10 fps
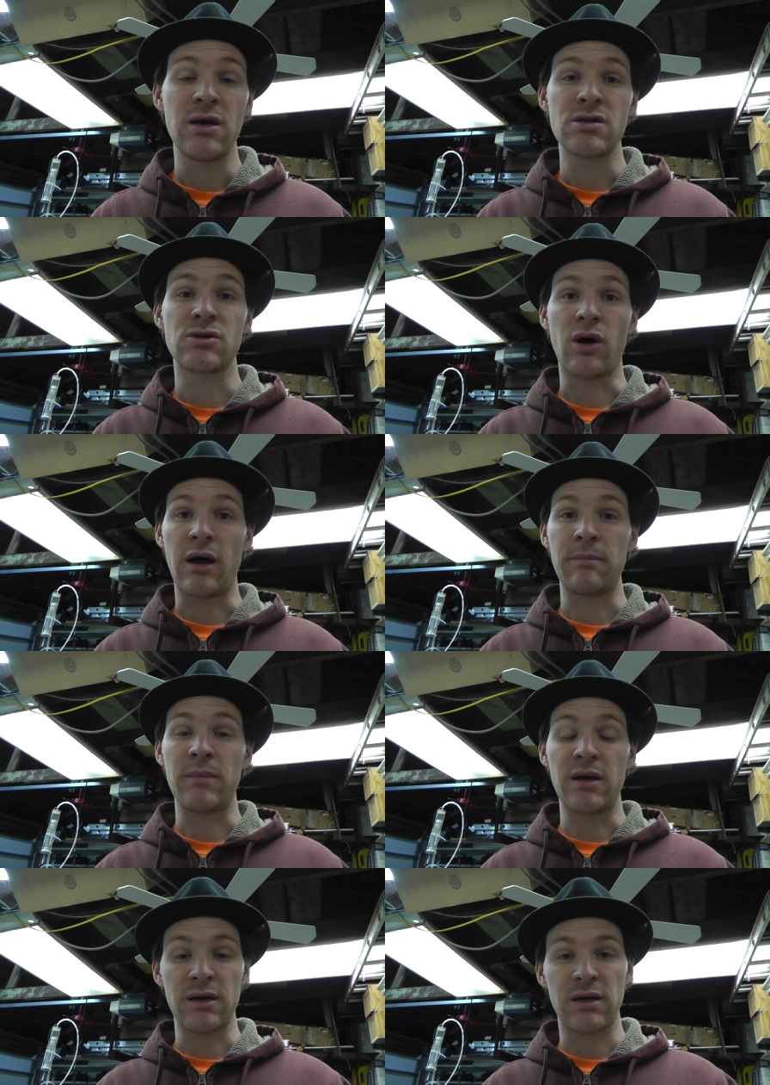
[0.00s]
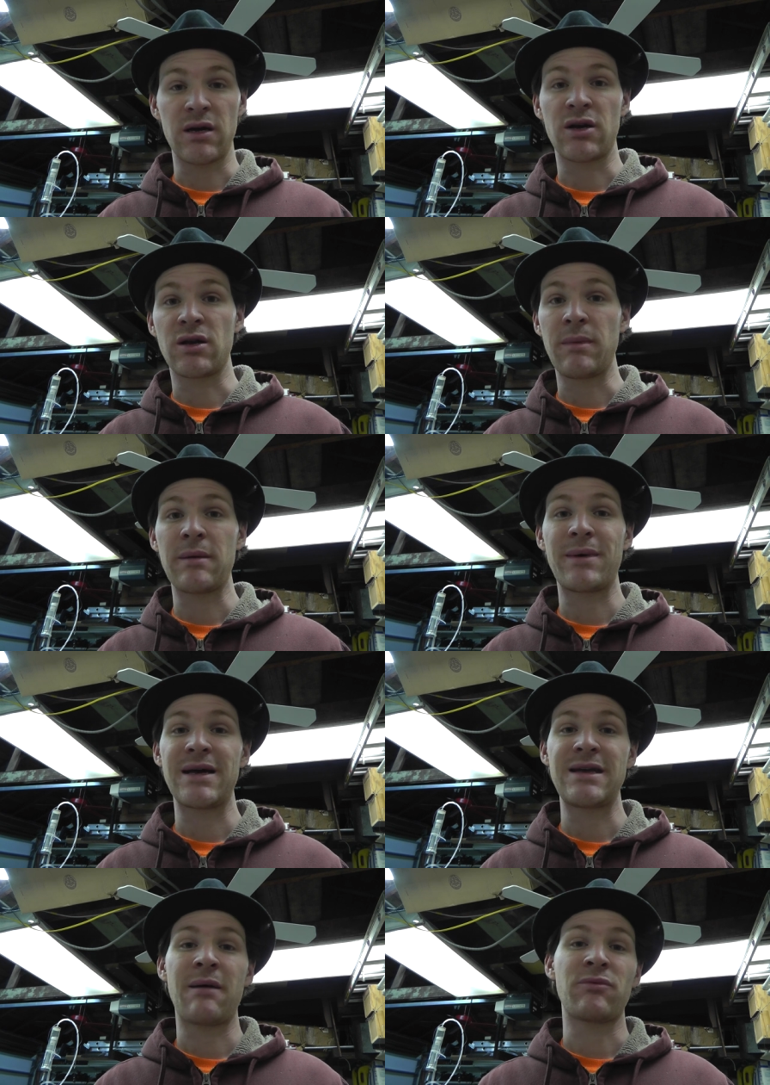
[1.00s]
So I'm uh, going to make my
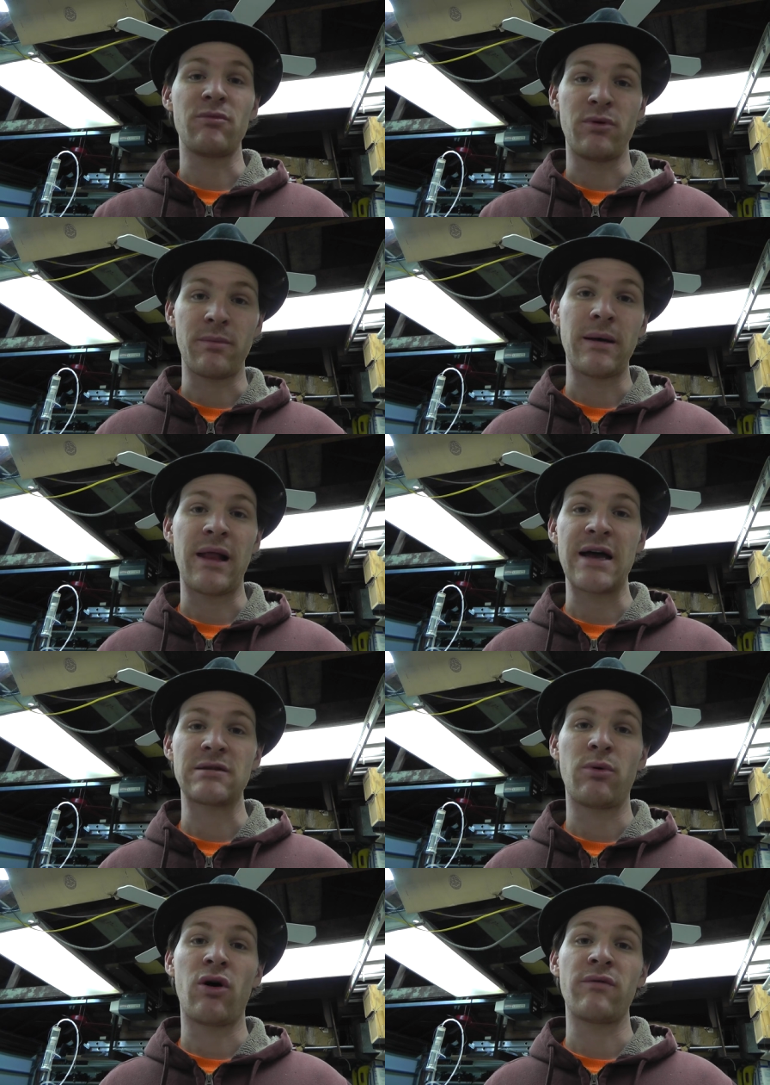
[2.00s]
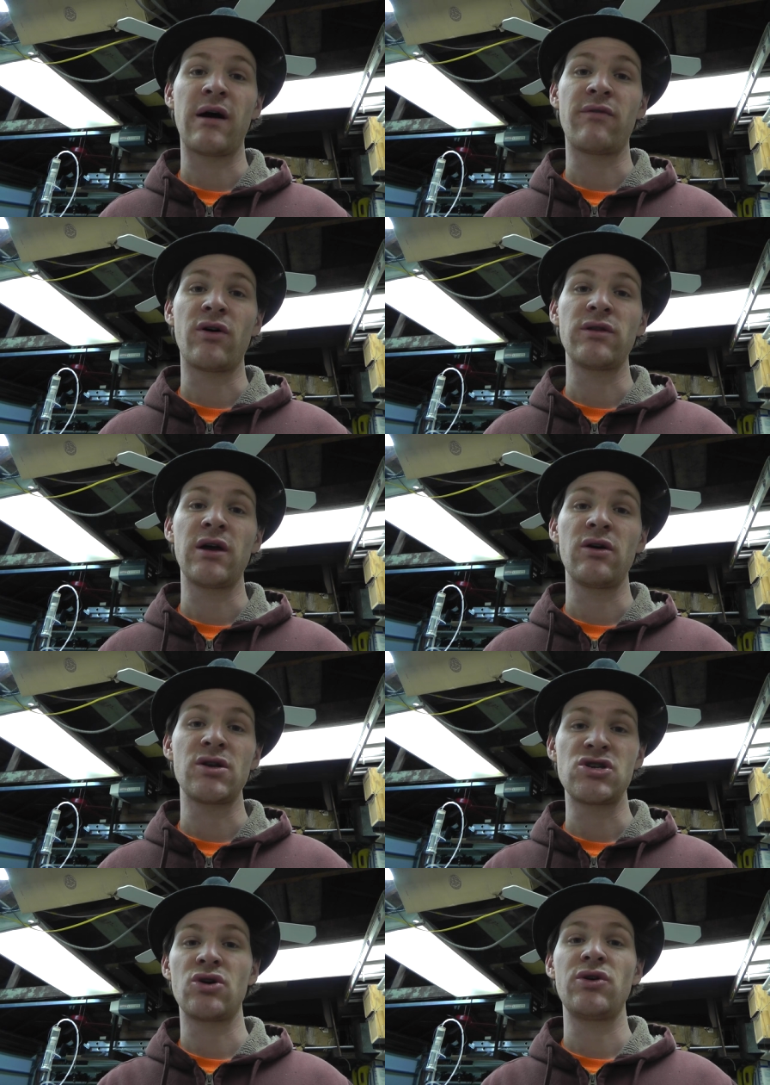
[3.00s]
adapter and put my last ball valve on there
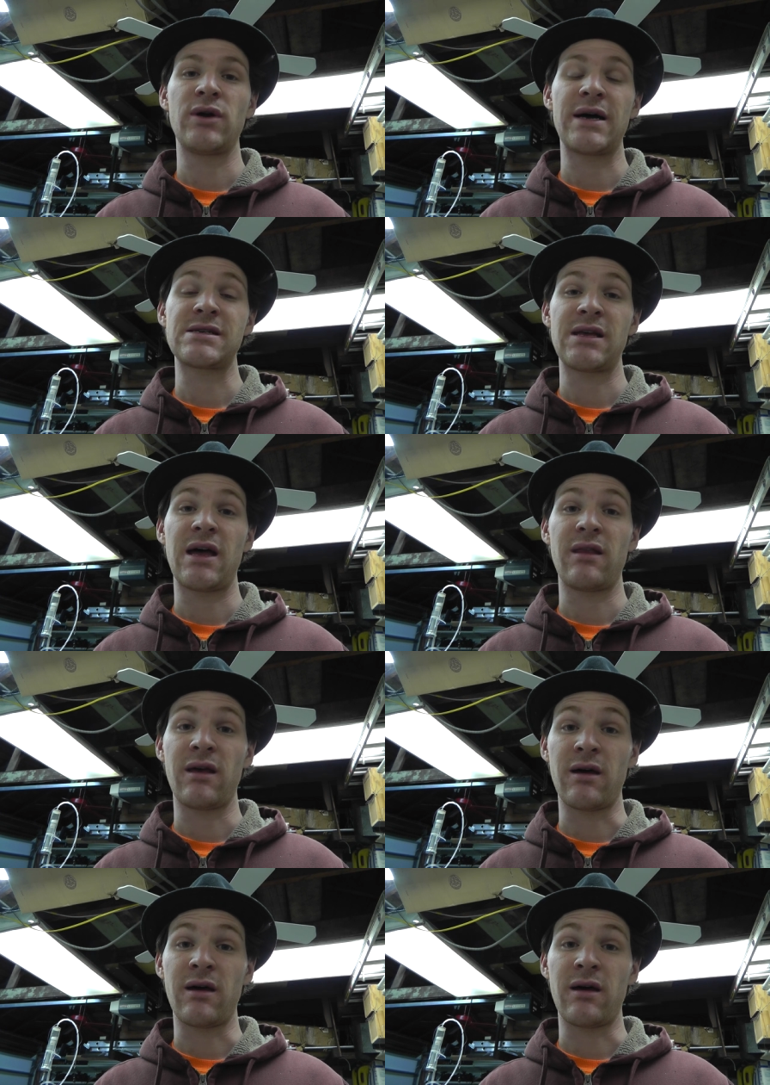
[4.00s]
and show you guys that.